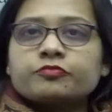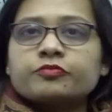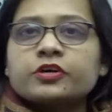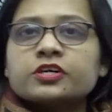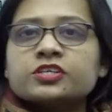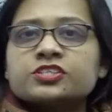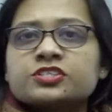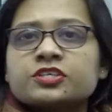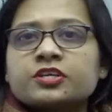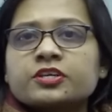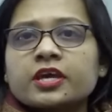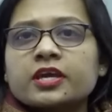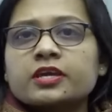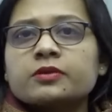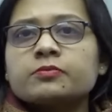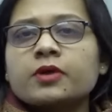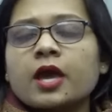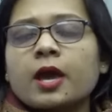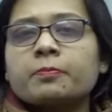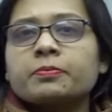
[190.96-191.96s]
first
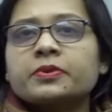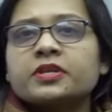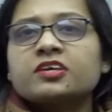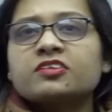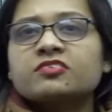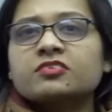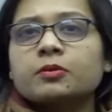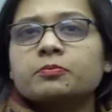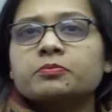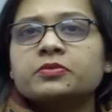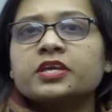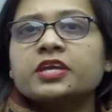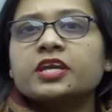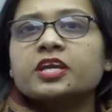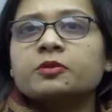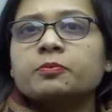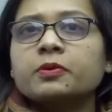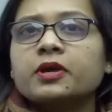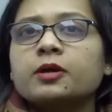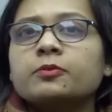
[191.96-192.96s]
time happening
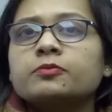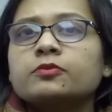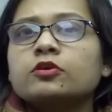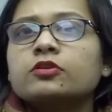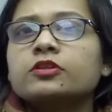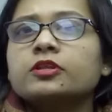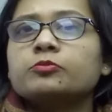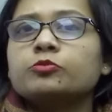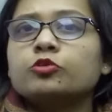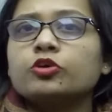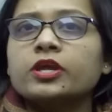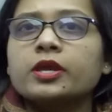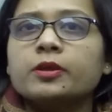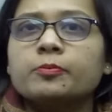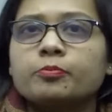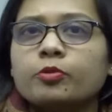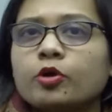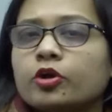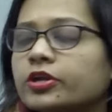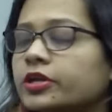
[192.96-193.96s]
something, it becomes all the more
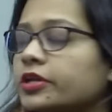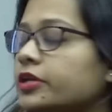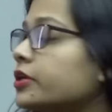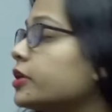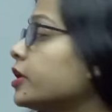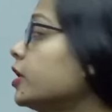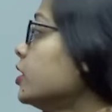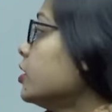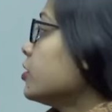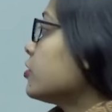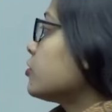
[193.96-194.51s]
important.